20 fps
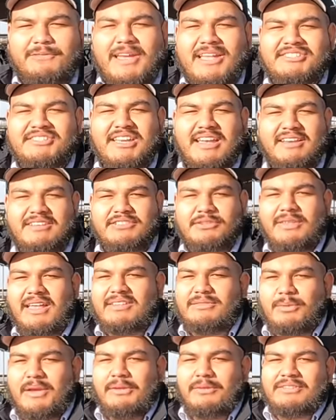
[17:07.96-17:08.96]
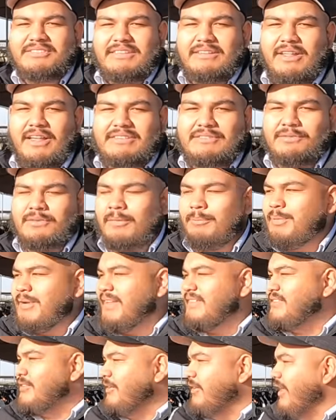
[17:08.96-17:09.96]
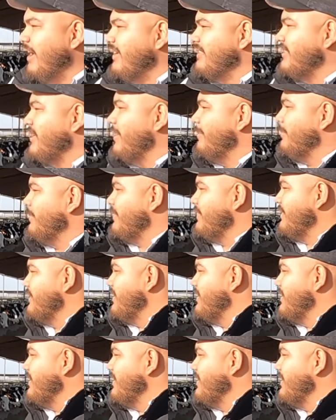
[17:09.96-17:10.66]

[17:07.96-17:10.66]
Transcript: have vet checks, so that's why you'll see lots of our pens are locked up.